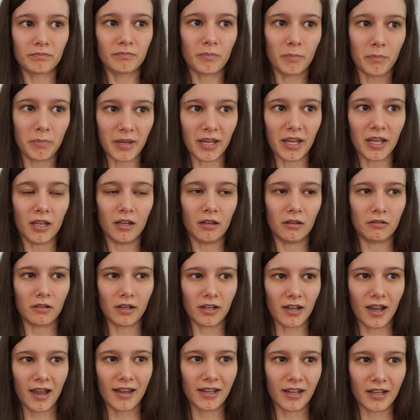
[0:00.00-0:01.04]
big,
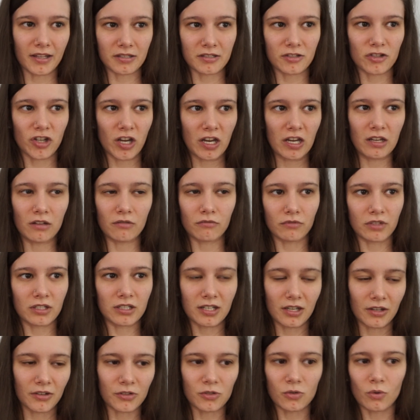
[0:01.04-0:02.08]
I guess, chain
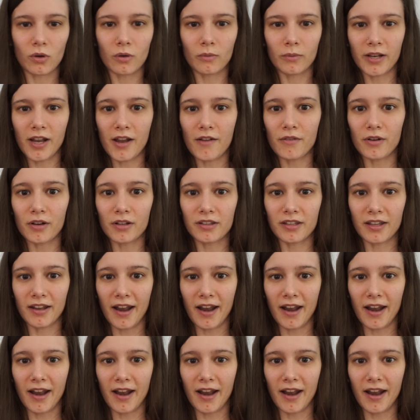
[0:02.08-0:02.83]
retail store or whatever that